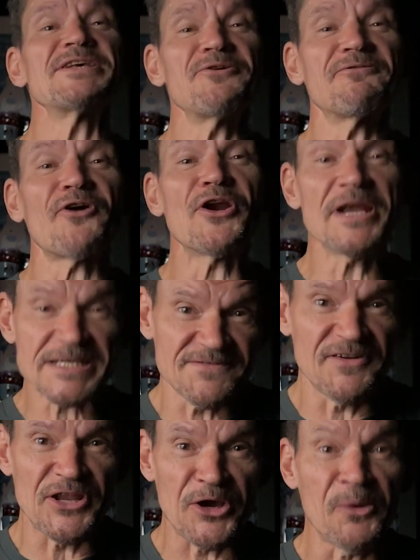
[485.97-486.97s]
you for our next
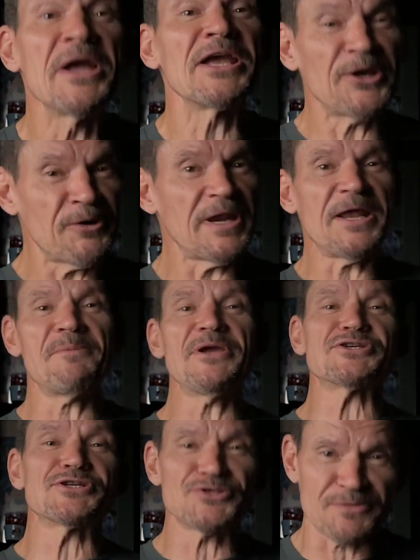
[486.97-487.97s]
video here at
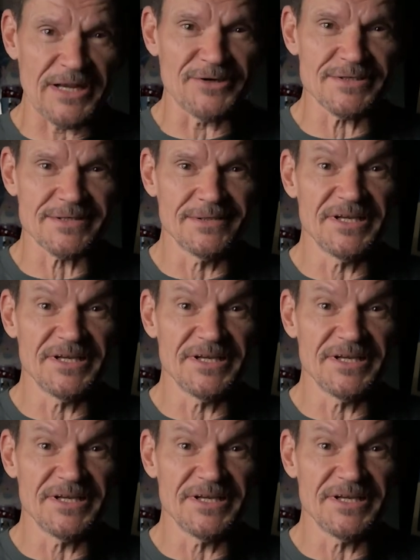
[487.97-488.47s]
Animation Trainers.